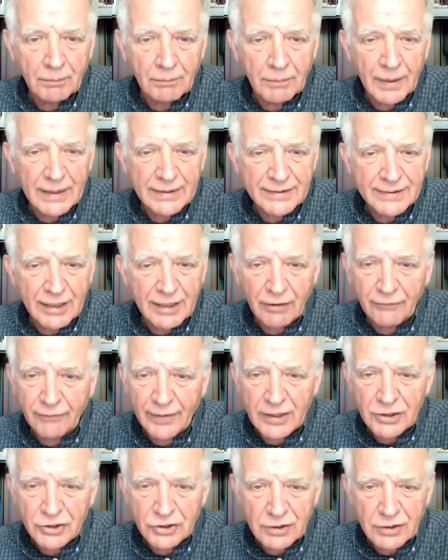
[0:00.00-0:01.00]
May
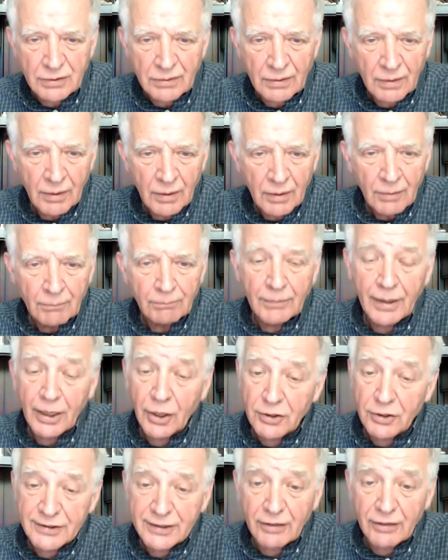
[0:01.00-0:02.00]
salvation, may
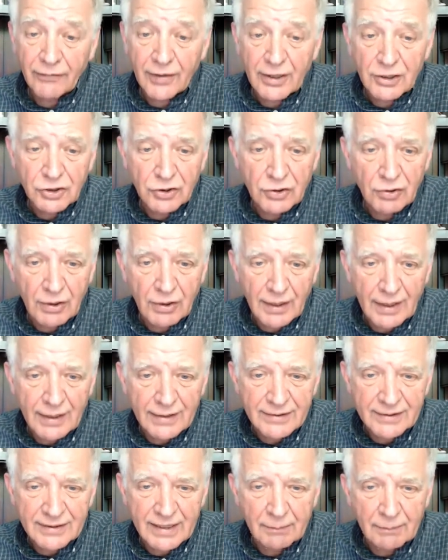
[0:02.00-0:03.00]
your salvation, O
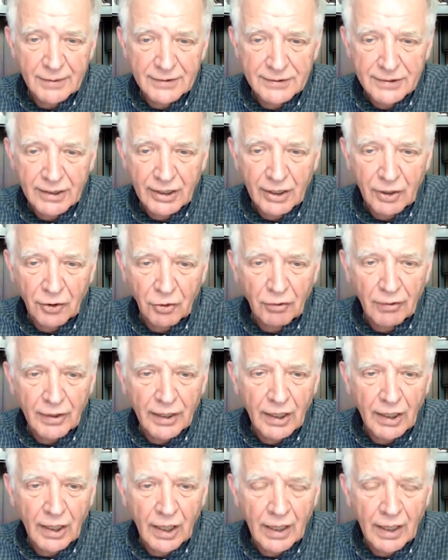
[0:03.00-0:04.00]
God, set me securely
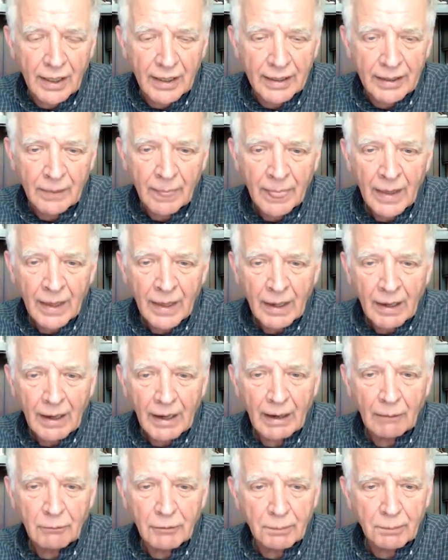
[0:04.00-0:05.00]
on high.
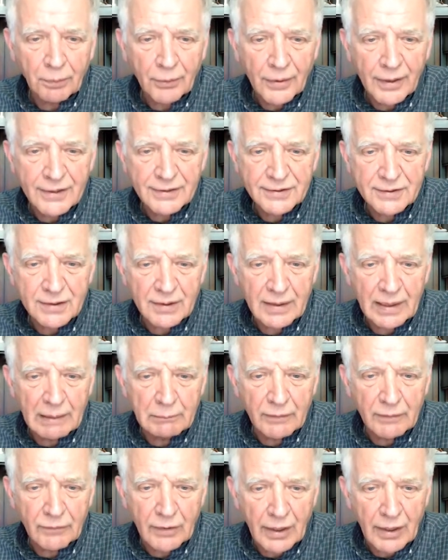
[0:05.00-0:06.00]
I will praise the
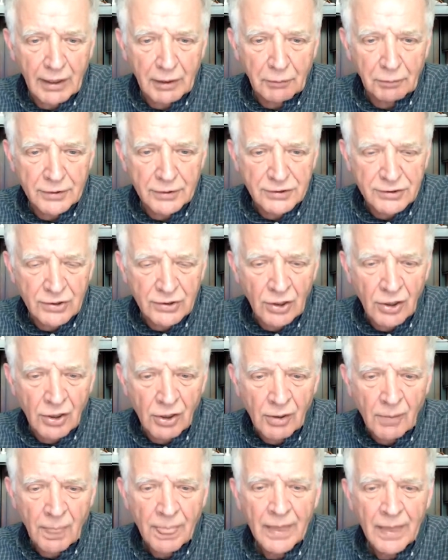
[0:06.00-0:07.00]
name of God with
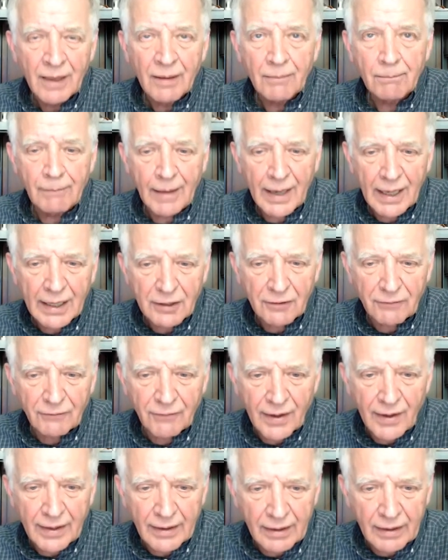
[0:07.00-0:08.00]
song
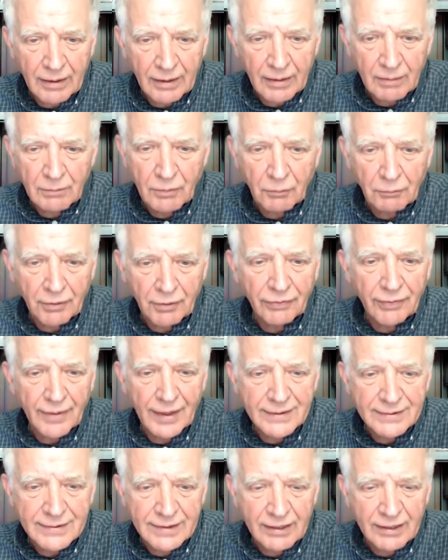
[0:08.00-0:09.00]
Magnify him with
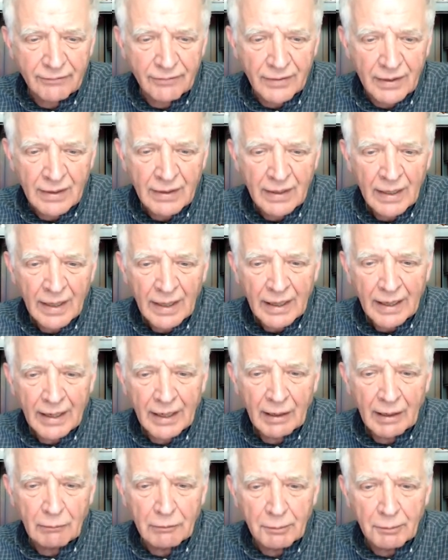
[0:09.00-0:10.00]
thanksgiving,
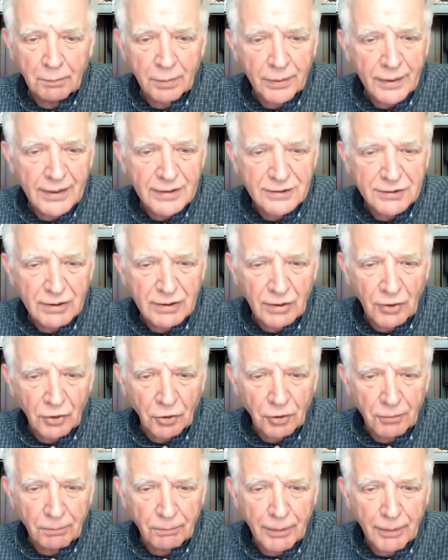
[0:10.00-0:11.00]
and it will please the
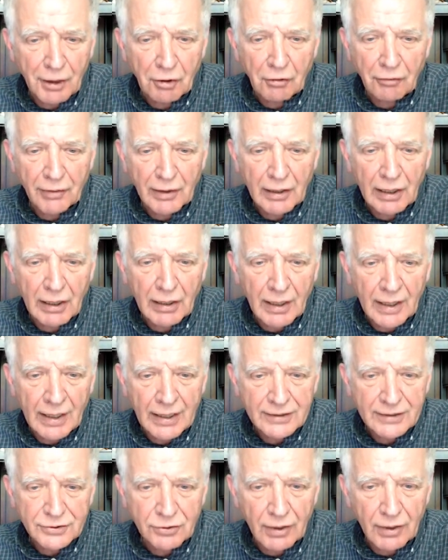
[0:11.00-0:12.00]
Lord better than an
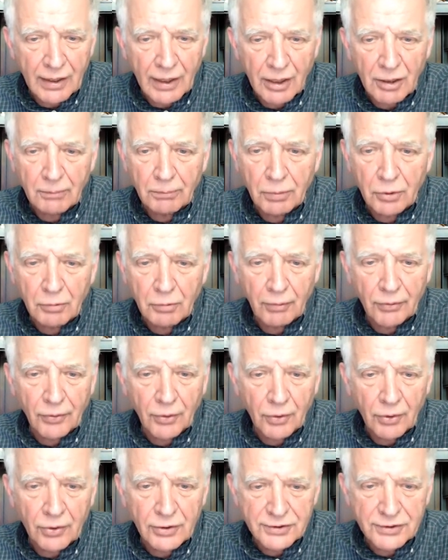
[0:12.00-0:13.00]
ox or a young bull with
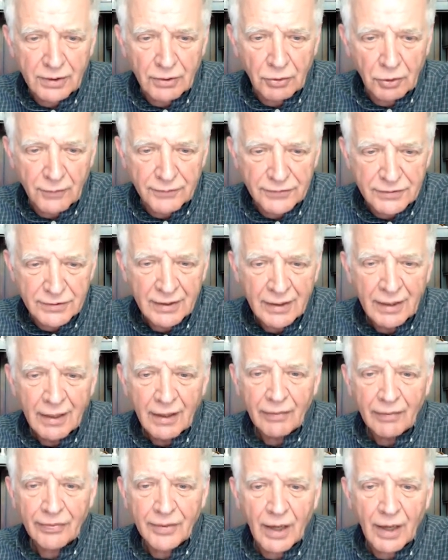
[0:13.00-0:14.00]
horns and hoofs.
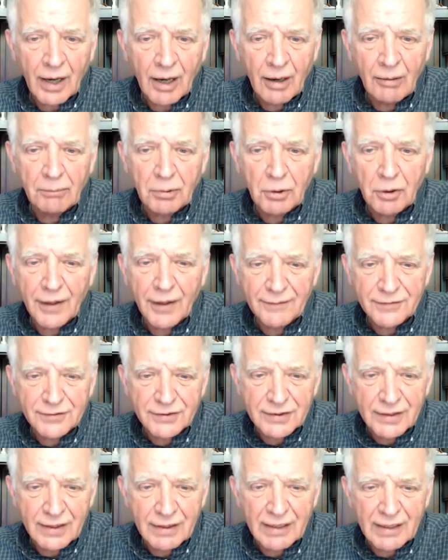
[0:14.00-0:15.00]
The humble have
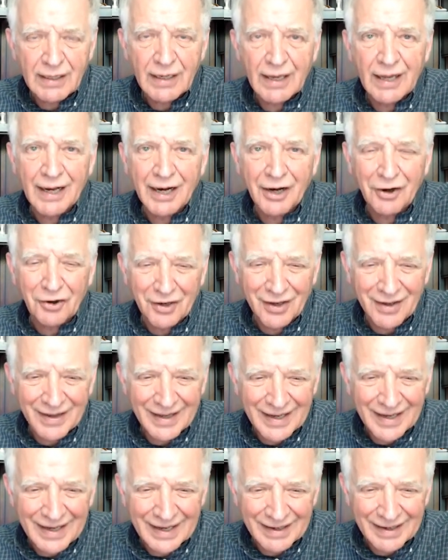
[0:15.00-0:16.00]
seen it and are
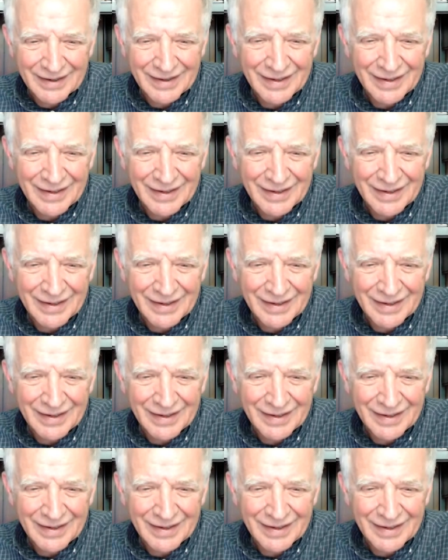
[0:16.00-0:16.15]
glad.